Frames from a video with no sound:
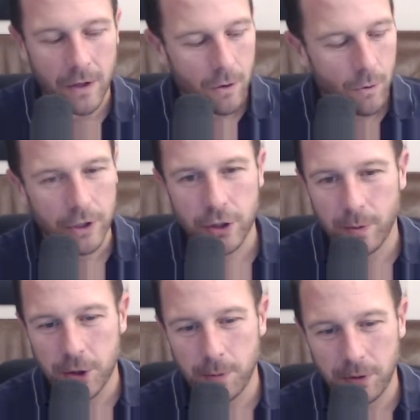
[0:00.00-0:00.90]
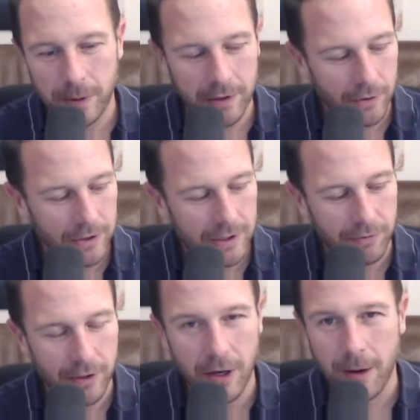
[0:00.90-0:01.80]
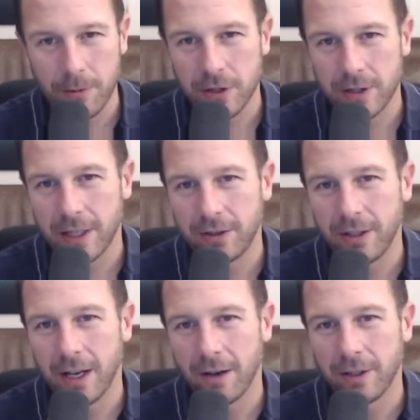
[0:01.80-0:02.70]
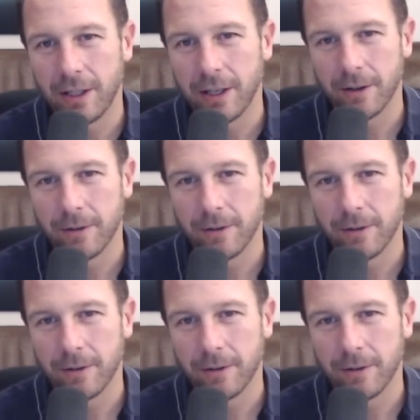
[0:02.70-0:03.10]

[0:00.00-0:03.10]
Or switch between those different options that you have in here.